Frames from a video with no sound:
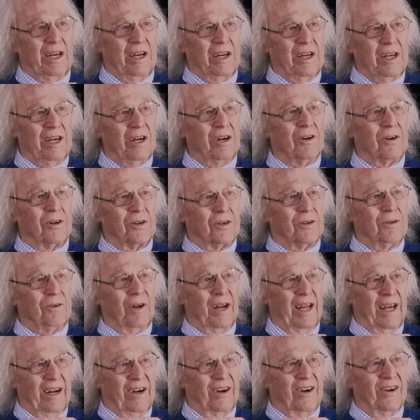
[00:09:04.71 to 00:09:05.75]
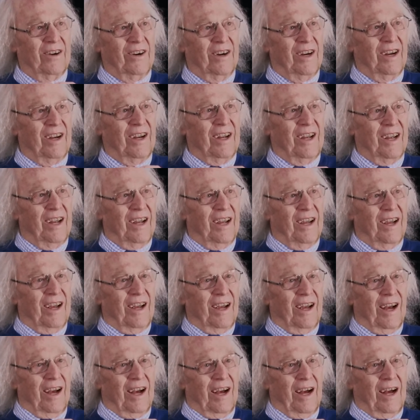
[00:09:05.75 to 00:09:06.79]
a year or two later,
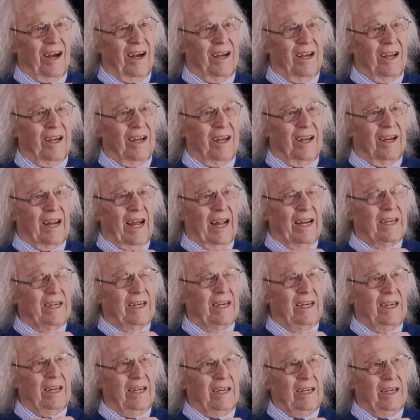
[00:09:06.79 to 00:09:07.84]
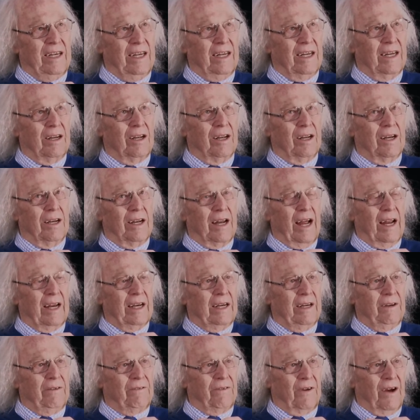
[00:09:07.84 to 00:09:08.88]

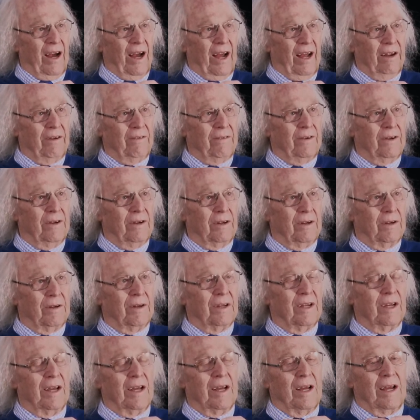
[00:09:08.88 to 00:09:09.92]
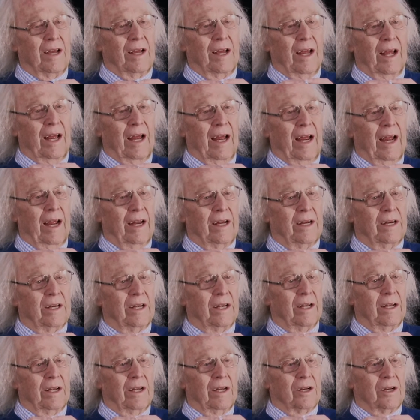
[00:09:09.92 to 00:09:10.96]
1995. And
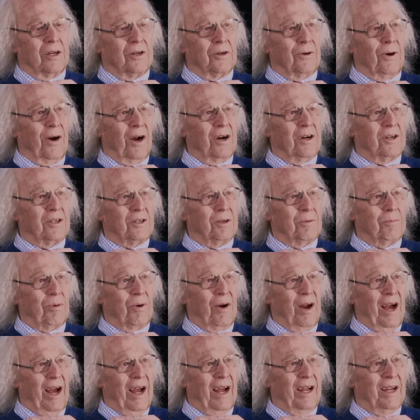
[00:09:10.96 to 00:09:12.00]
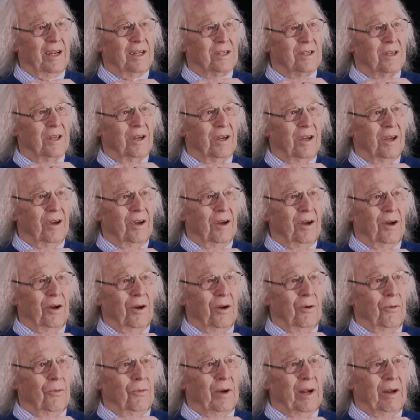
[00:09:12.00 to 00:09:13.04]
to our surprise,
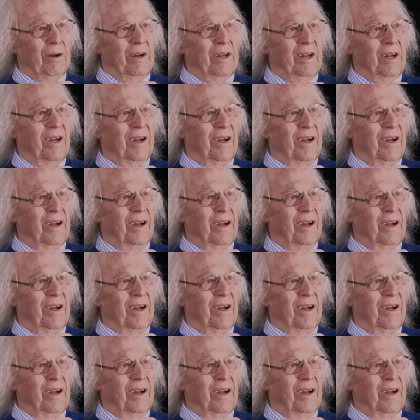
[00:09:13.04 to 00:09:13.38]
we